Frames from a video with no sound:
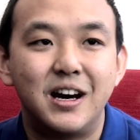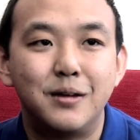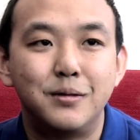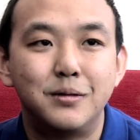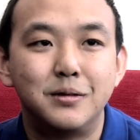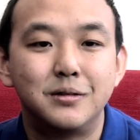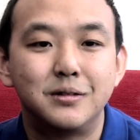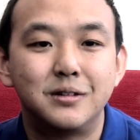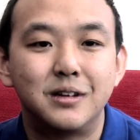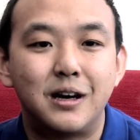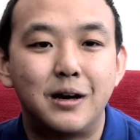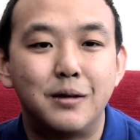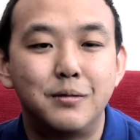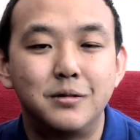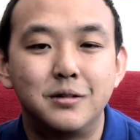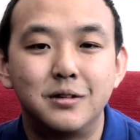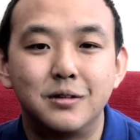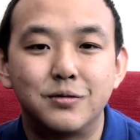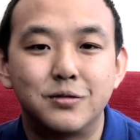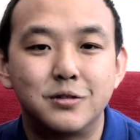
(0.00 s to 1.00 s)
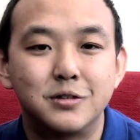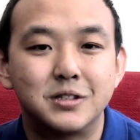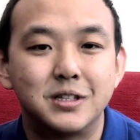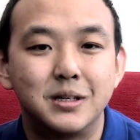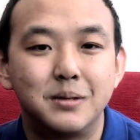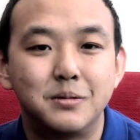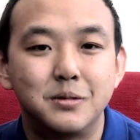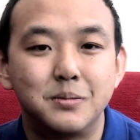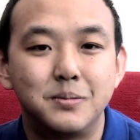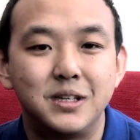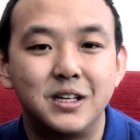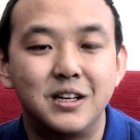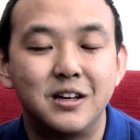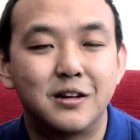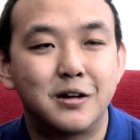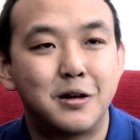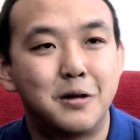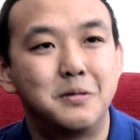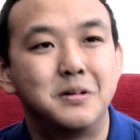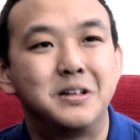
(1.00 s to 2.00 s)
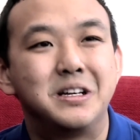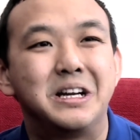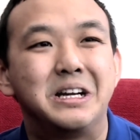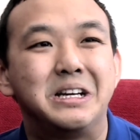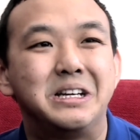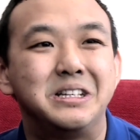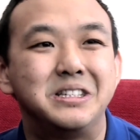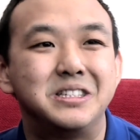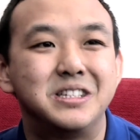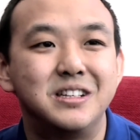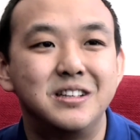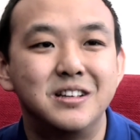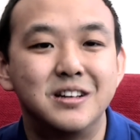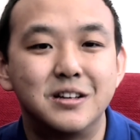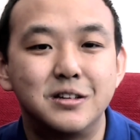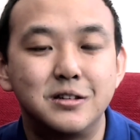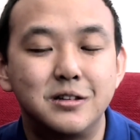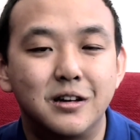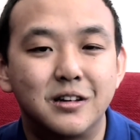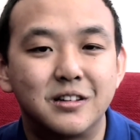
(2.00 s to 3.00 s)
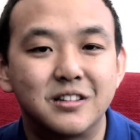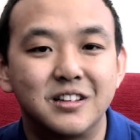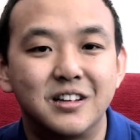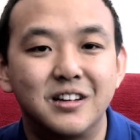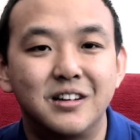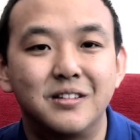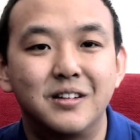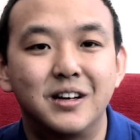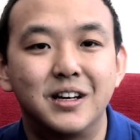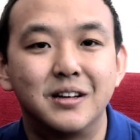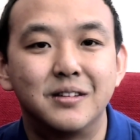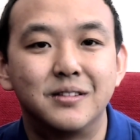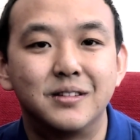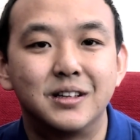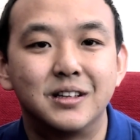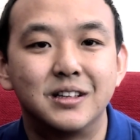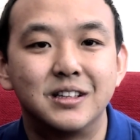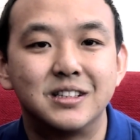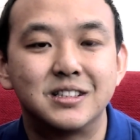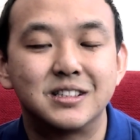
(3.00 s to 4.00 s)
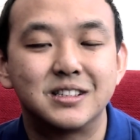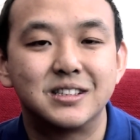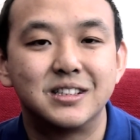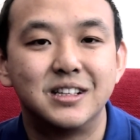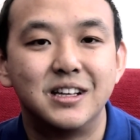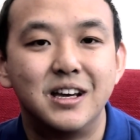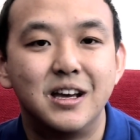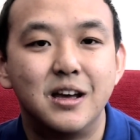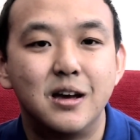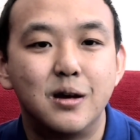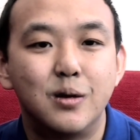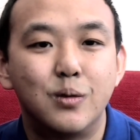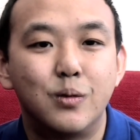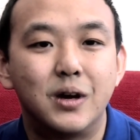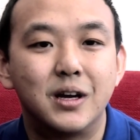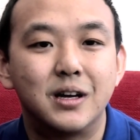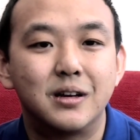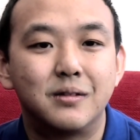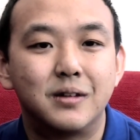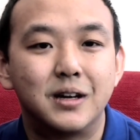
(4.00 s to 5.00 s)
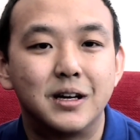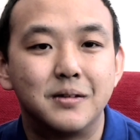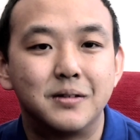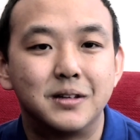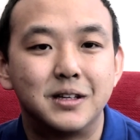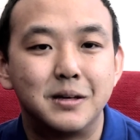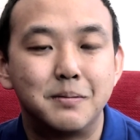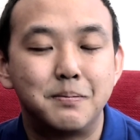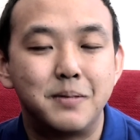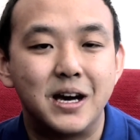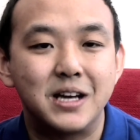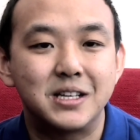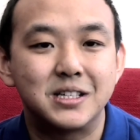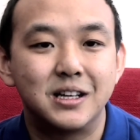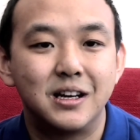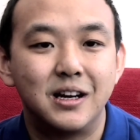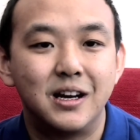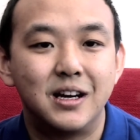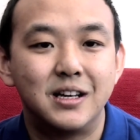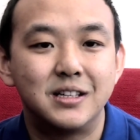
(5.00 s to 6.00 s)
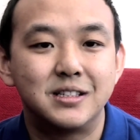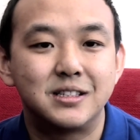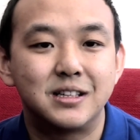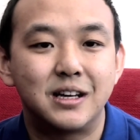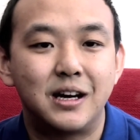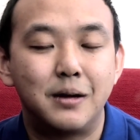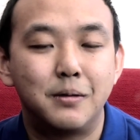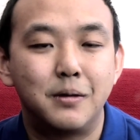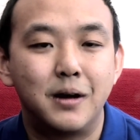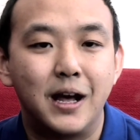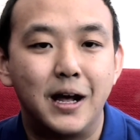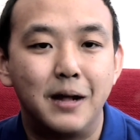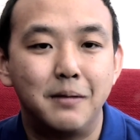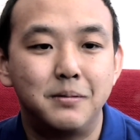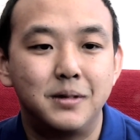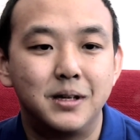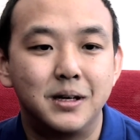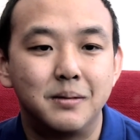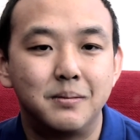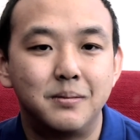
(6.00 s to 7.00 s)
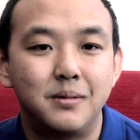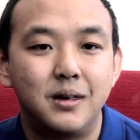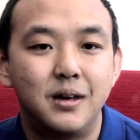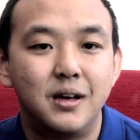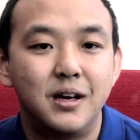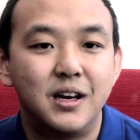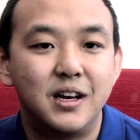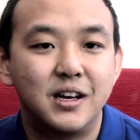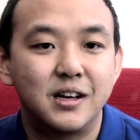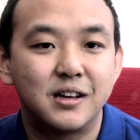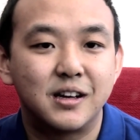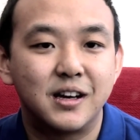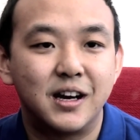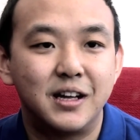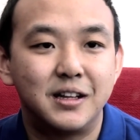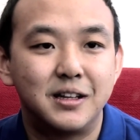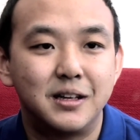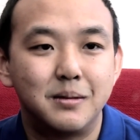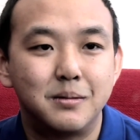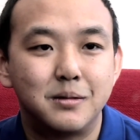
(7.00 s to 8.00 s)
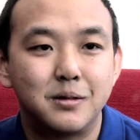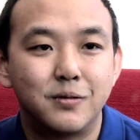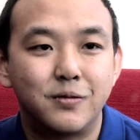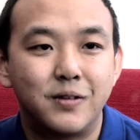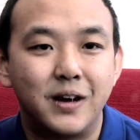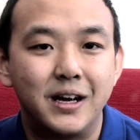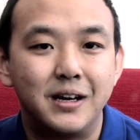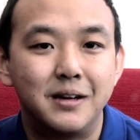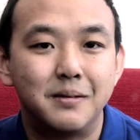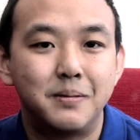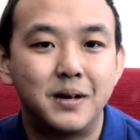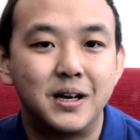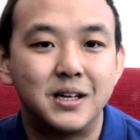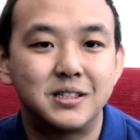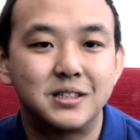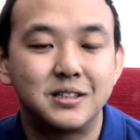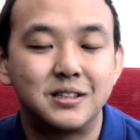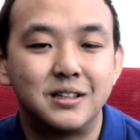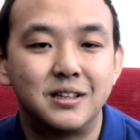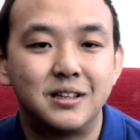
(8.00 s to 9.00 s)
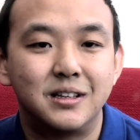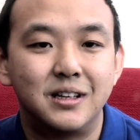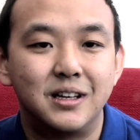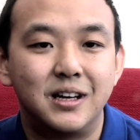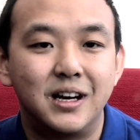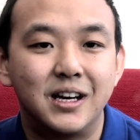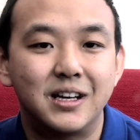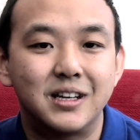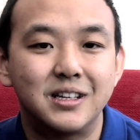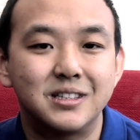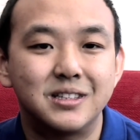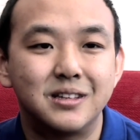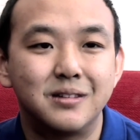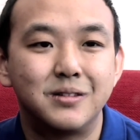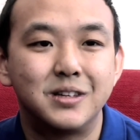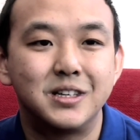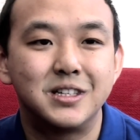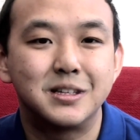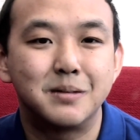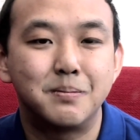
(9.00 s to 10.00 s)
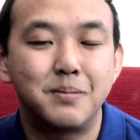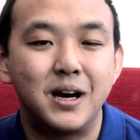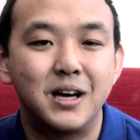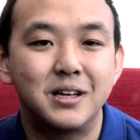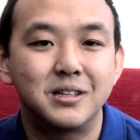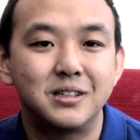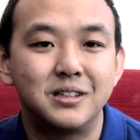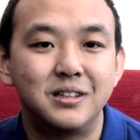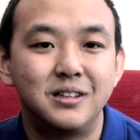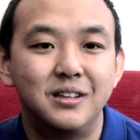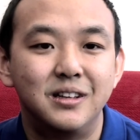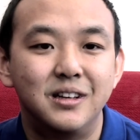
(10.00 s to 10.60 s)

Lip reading: wouldn't force them to be an accountant, engineer, doctor, or whatever. It's whatever their passion lies. I would help them, guide them to find a passion, and I guess if there's a passion,